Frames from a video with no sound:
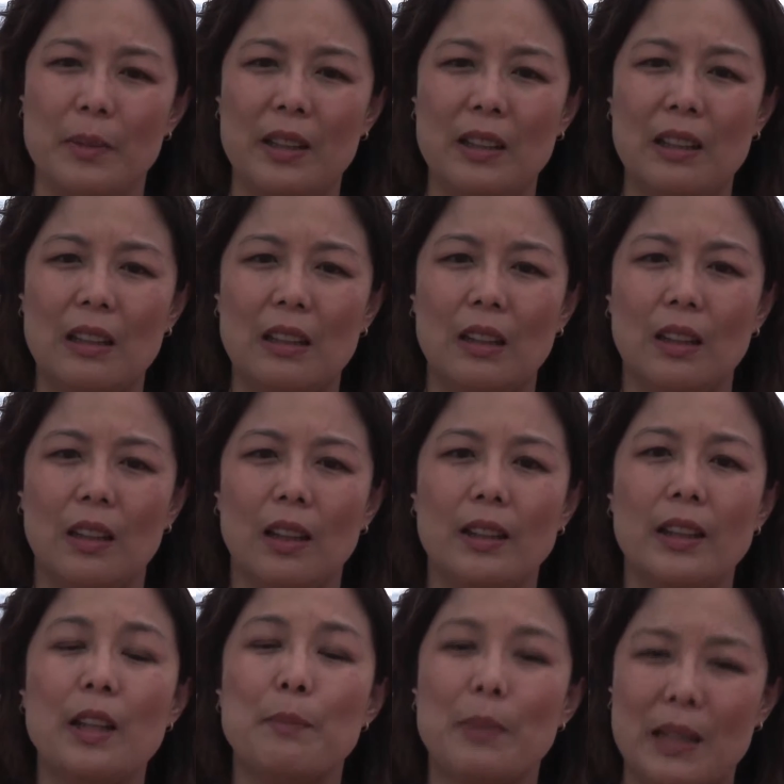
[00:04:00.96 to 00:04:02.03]
me.
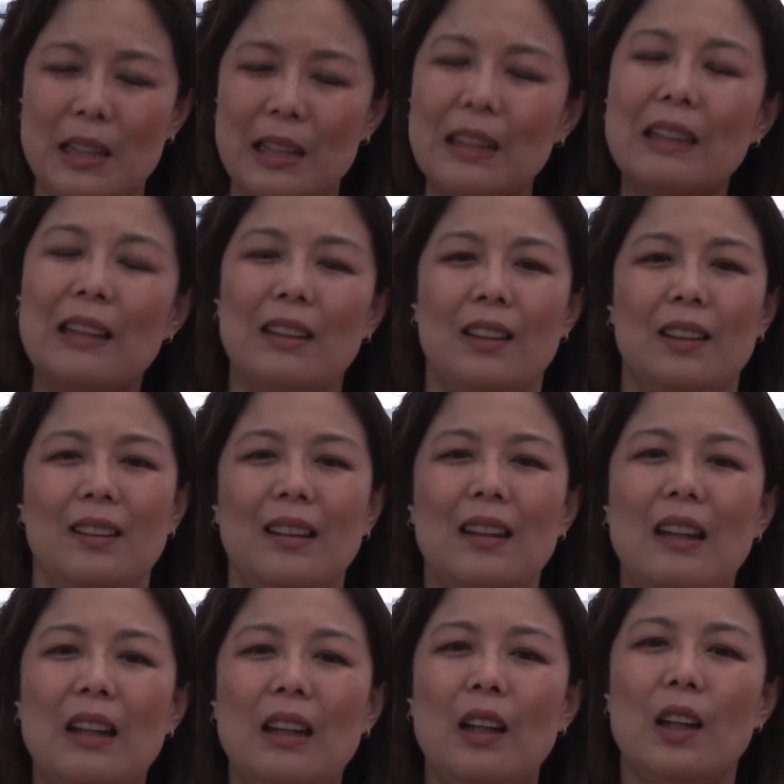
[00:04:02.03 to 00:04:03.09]
And in particular,
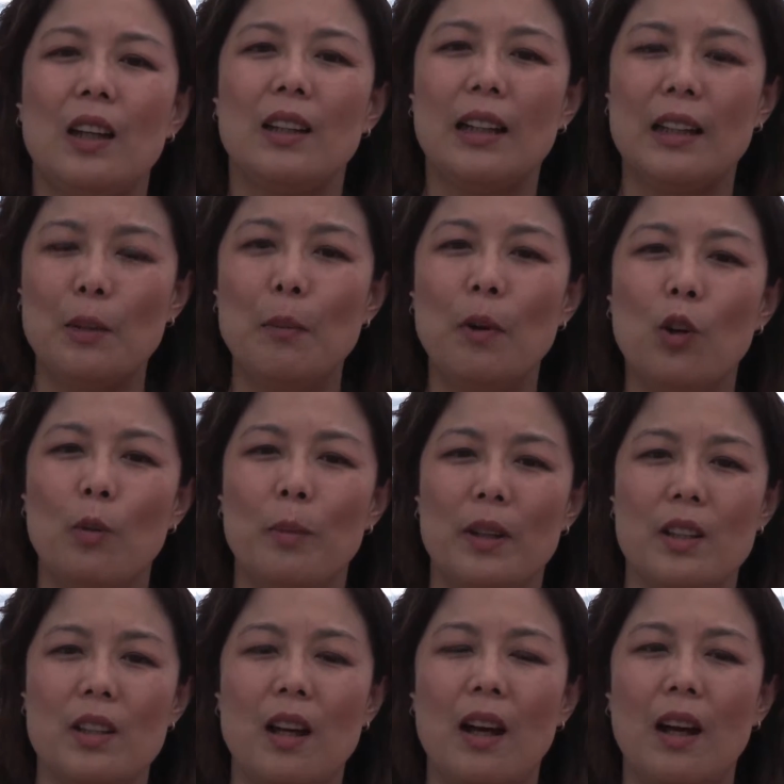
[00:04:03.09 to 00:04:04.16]
at the
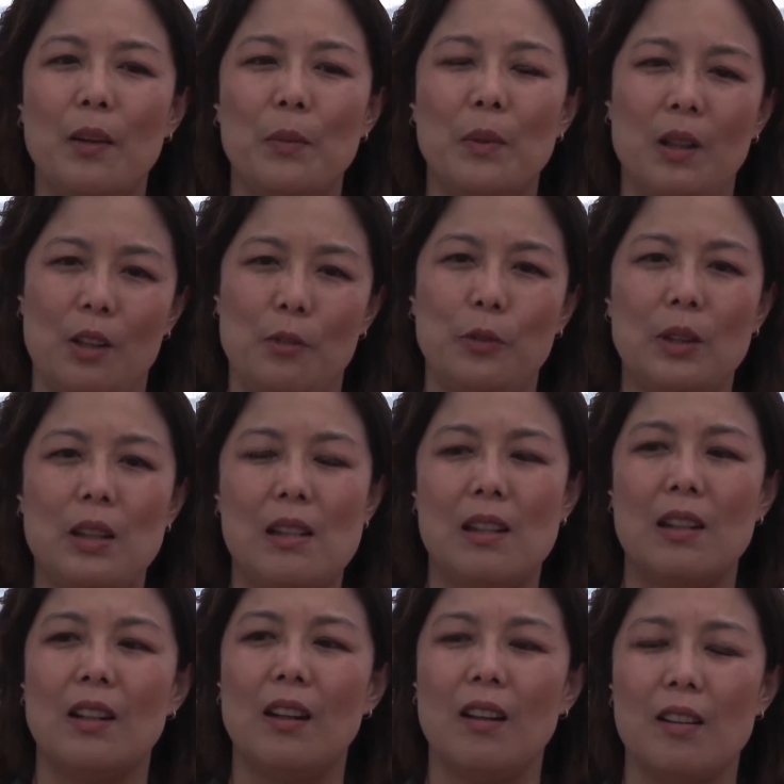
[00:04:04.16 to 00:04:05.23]
moment I work for the
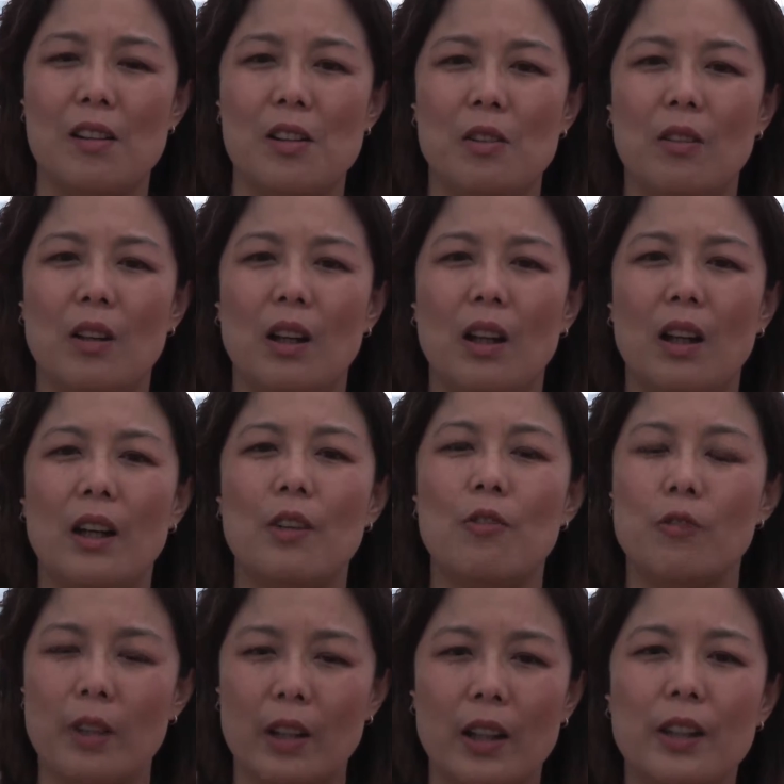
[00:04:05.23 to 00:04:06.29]
City Council, I
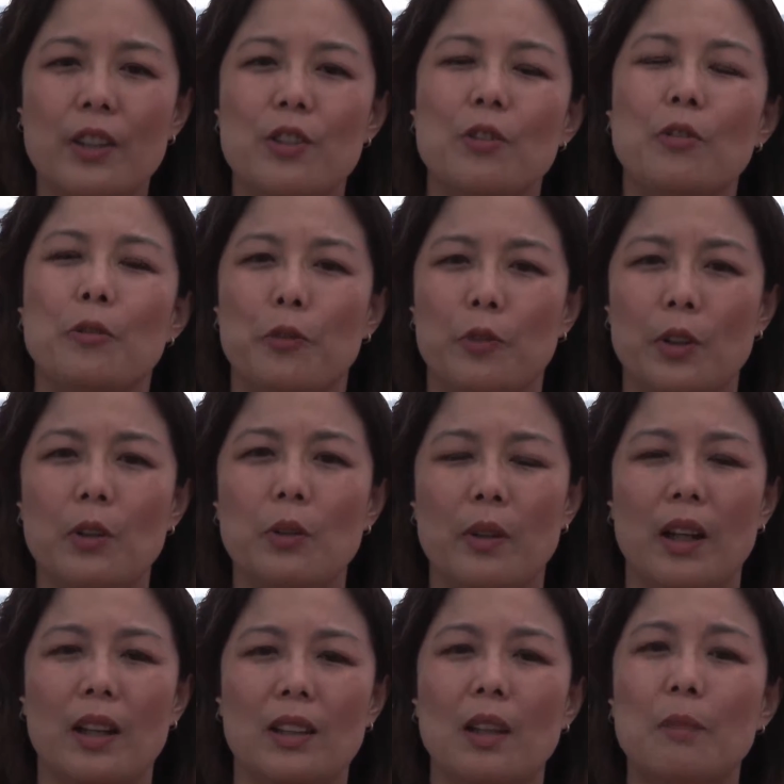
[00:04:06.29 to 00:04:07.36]
really do feel
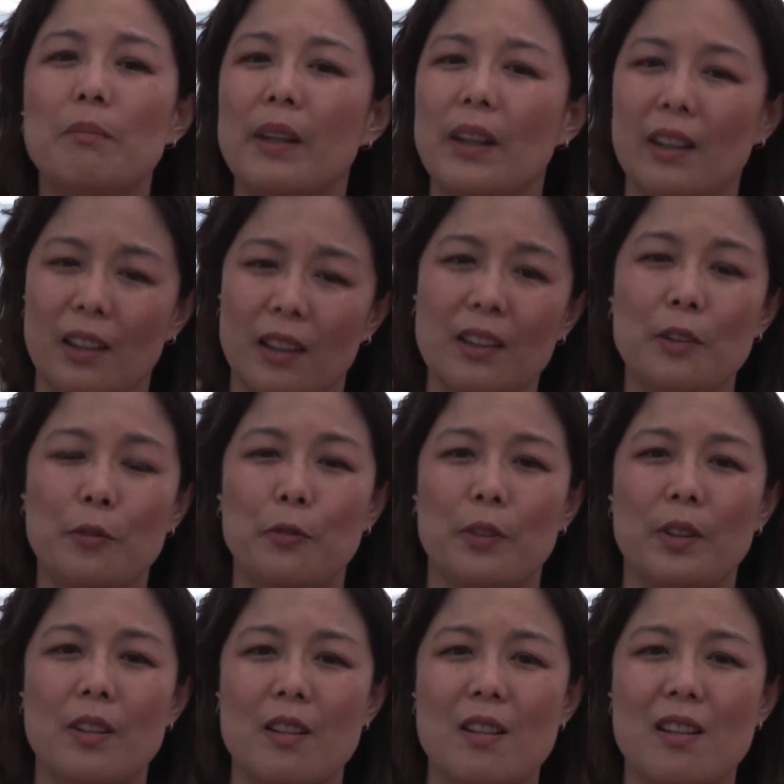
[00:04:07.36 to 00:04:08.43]
that I'm making a
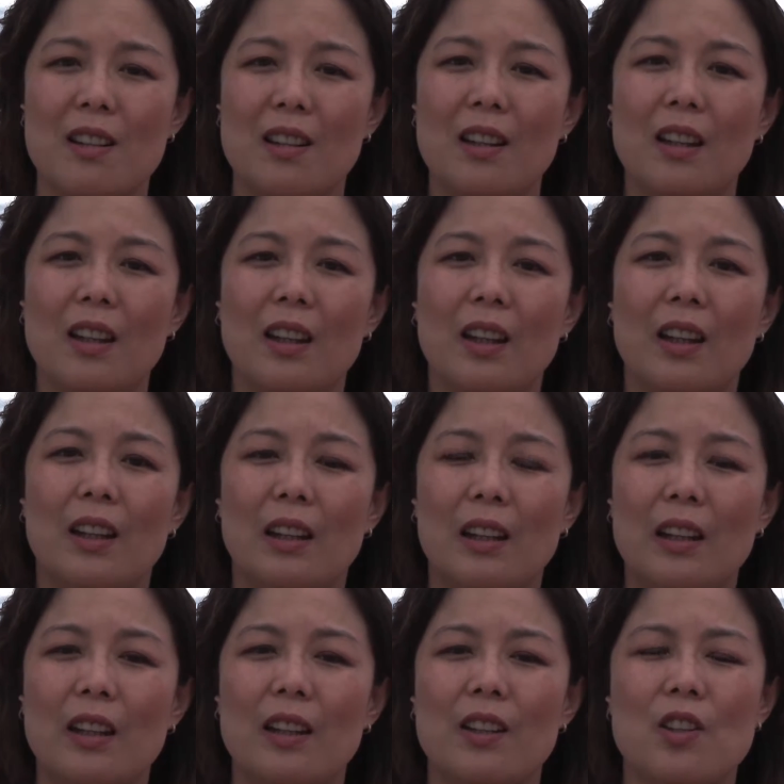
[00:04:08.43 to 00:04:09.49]
difference.
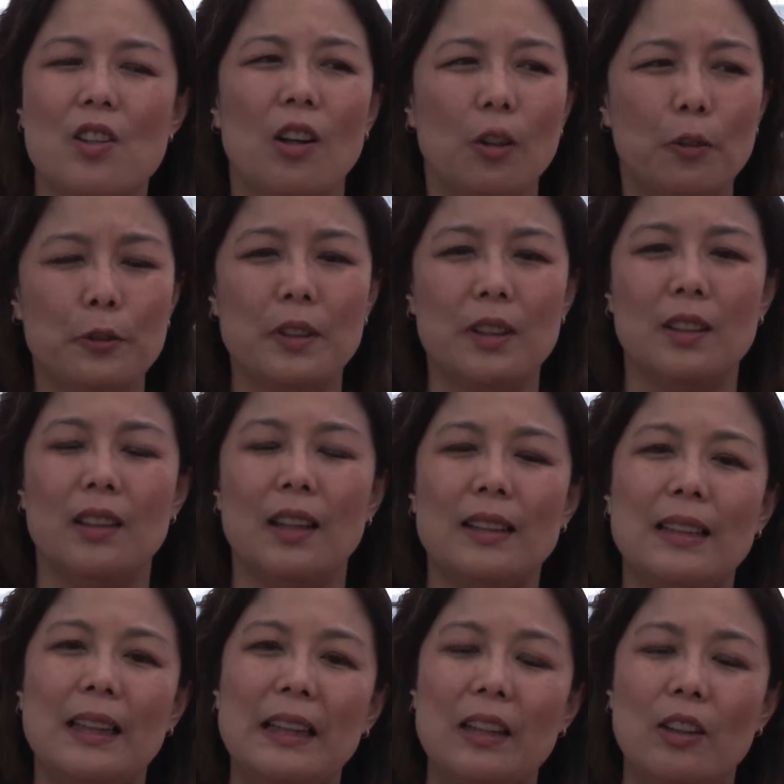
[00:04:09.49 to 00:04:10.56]
It's often
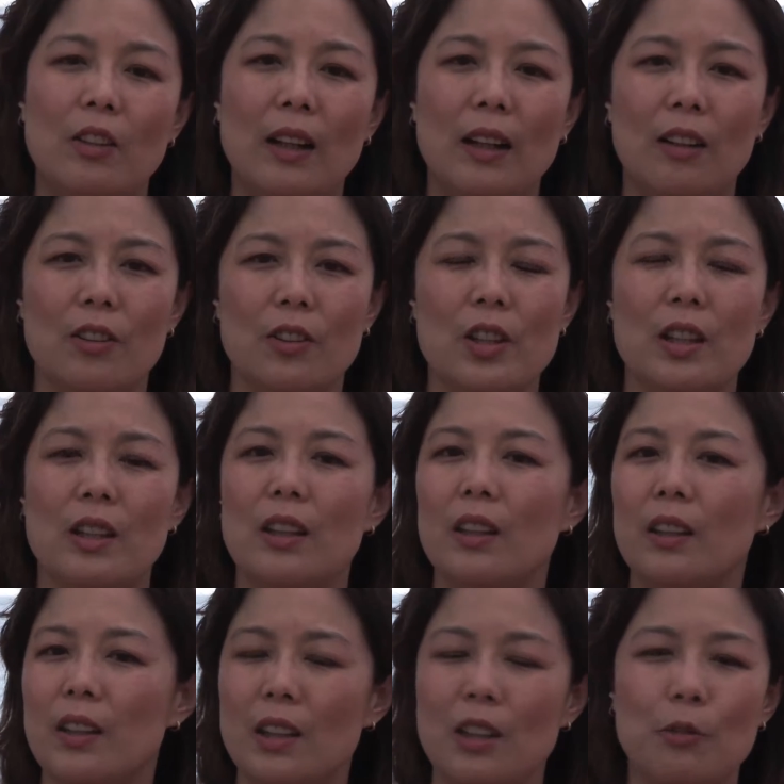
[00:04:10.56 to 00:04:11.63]
that I go out
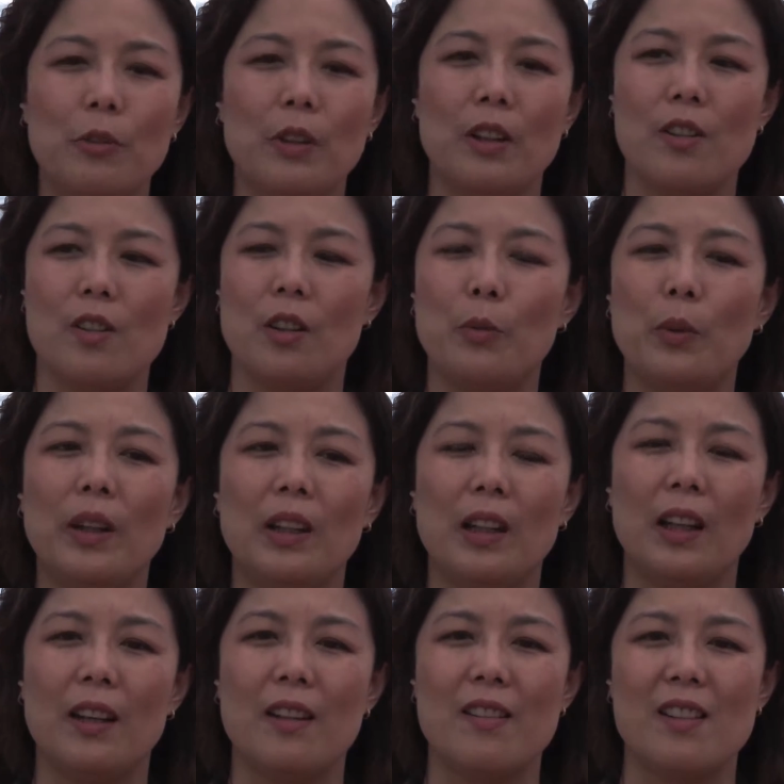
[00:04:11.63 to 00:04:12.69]
in the evenings or
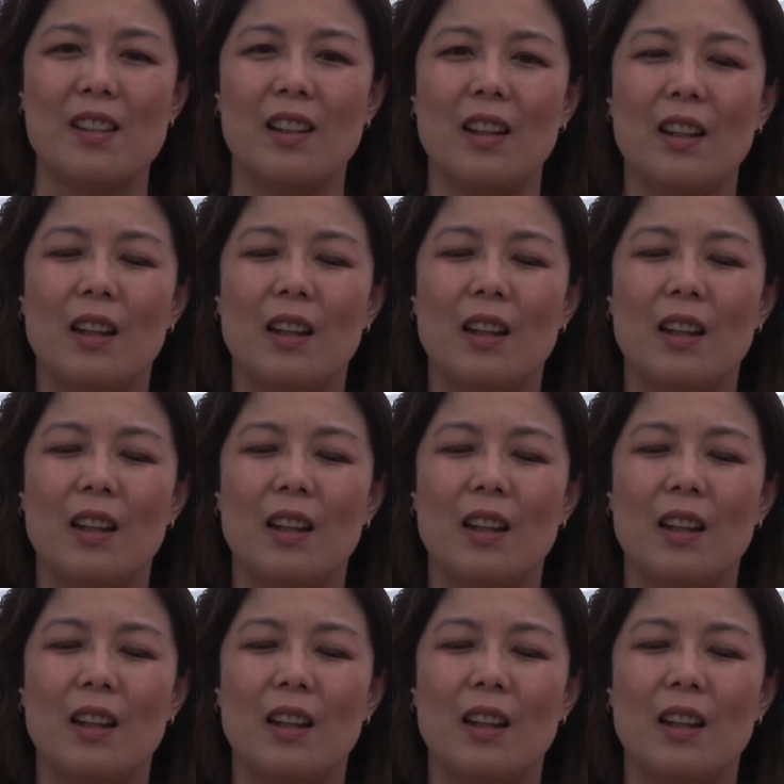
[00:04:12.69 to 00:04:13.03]
weekends,